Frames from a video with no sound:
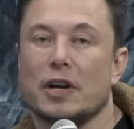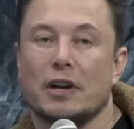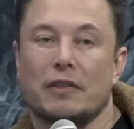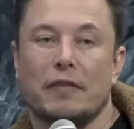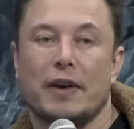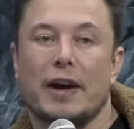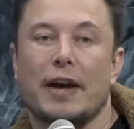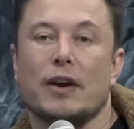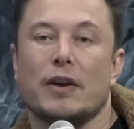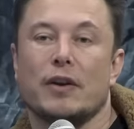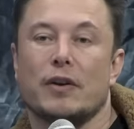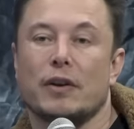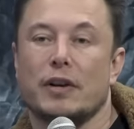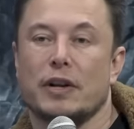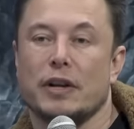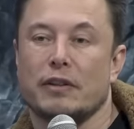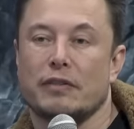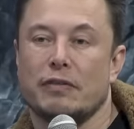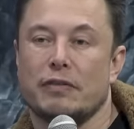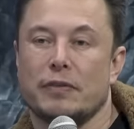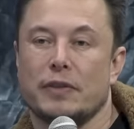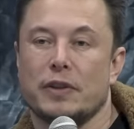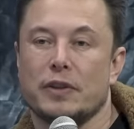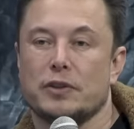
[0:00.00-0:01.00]
going to matter
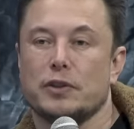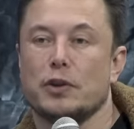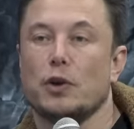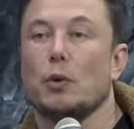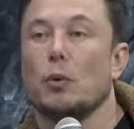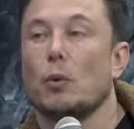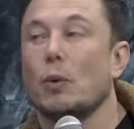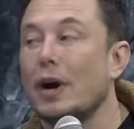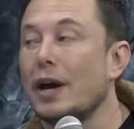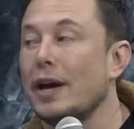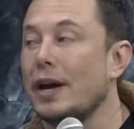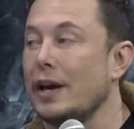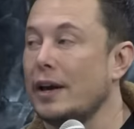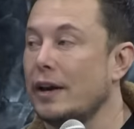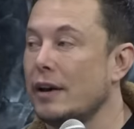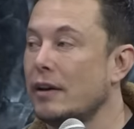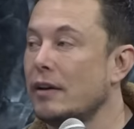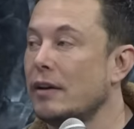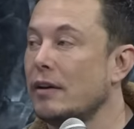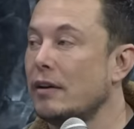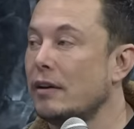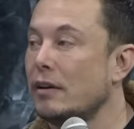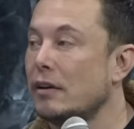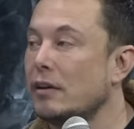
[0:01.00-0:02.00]
if there's no way.
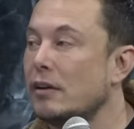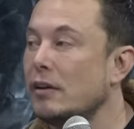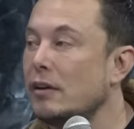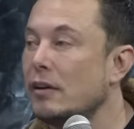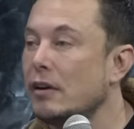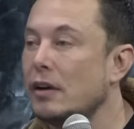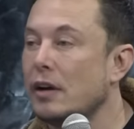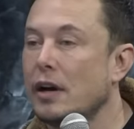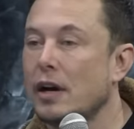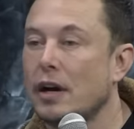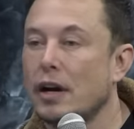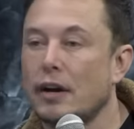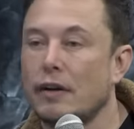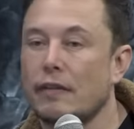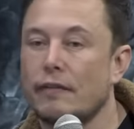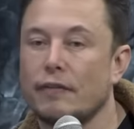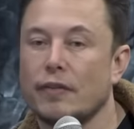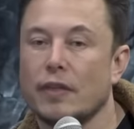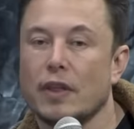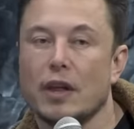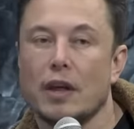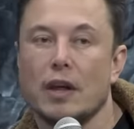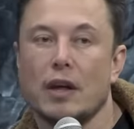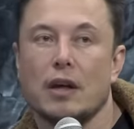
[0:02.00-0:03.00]
Um,
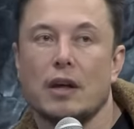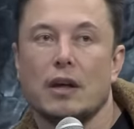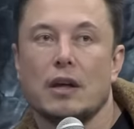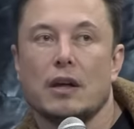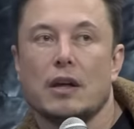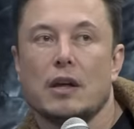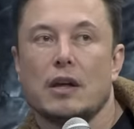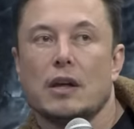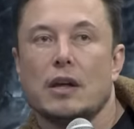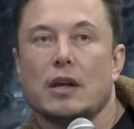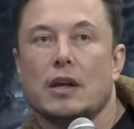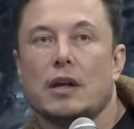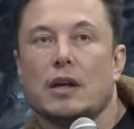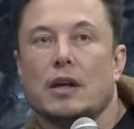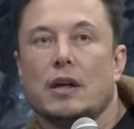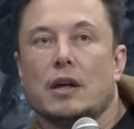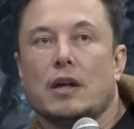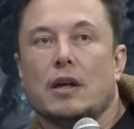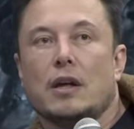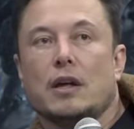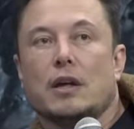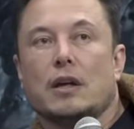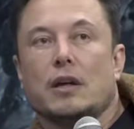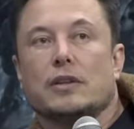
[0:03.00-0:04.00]

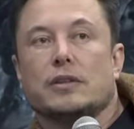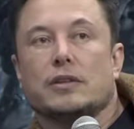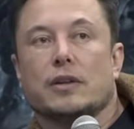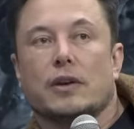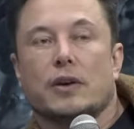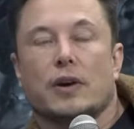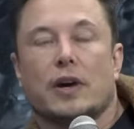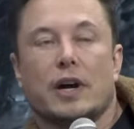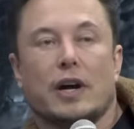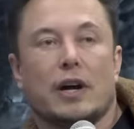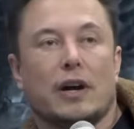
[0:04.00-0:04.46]
so